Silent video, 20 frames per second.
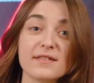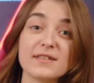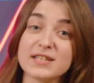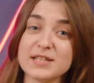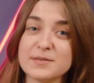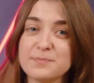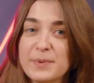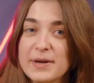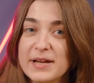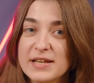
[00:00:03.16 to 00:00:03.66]
the
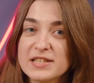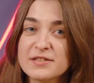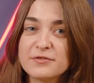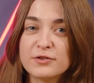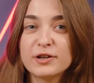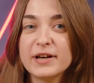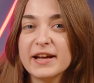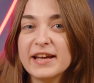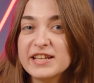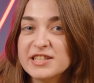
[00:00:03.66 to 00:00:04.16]
space
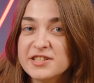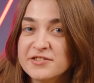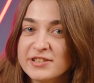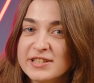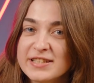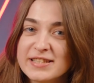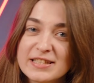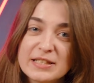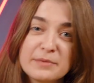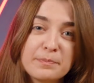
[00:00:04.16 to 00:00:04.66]
for
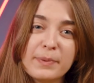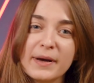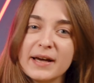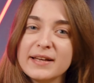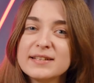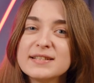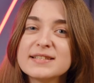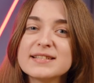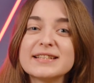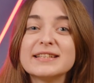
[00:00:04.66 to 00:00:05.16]
HVAC
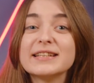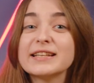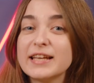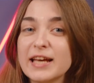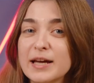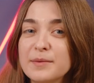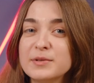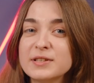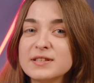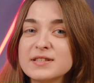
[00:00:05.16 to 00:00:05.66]
panels and
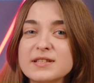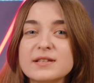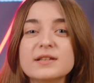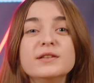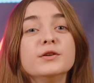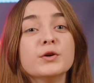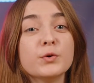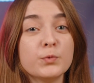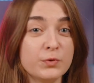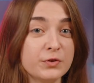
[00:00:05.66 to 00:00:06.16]
cabinets
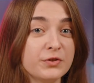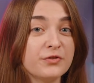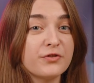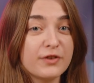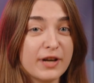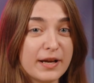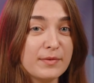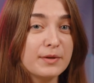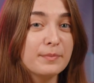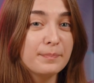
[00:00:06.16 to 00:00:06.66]
in your wood
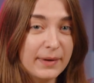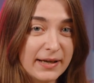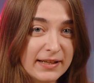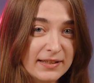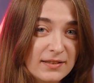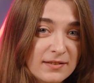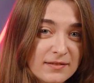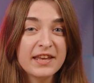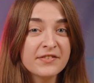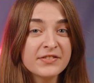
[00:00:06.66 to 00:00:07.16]
framing
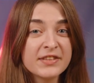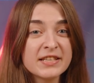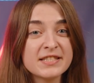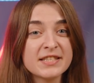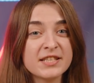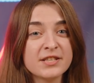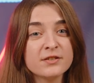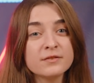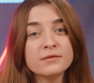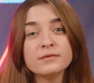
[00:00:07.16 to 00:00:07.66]
panel? If
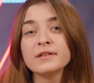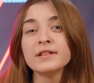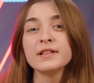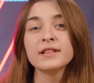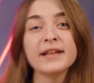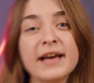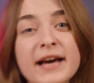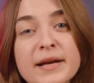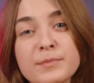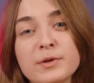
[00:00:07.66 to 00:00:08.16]
that's you,
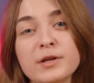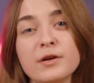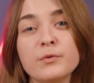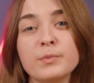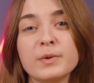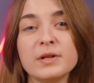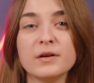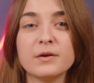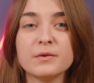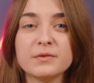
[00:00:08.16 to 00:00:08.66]
let me know
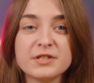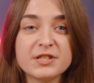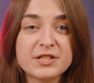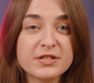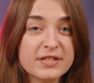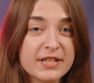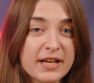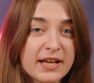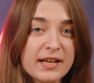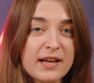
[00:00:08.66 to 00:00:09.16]
below.
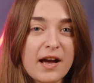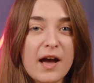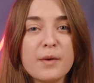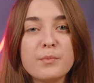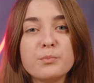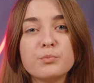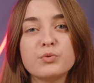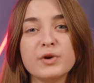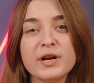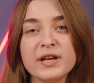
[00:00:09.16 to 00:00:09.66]
Today
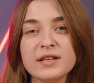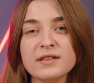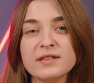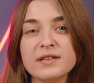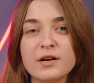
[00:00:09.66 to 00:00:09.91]
I'm breaking